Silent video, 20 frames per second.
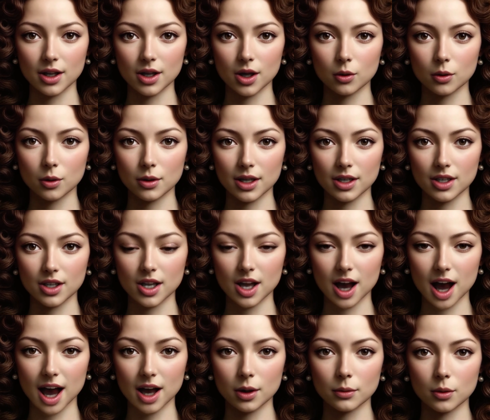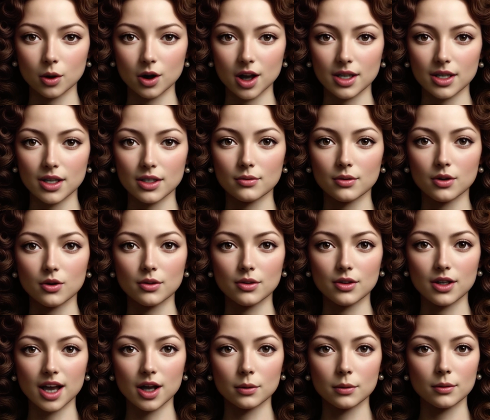the religion I embraced
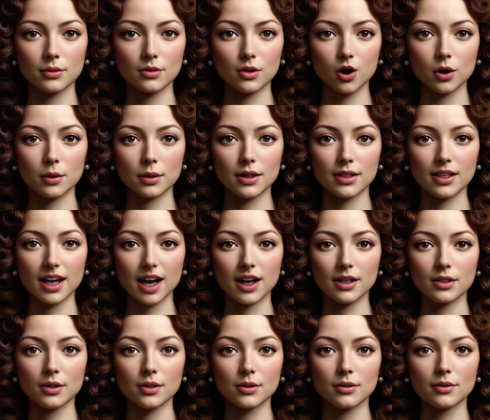fervently before my death.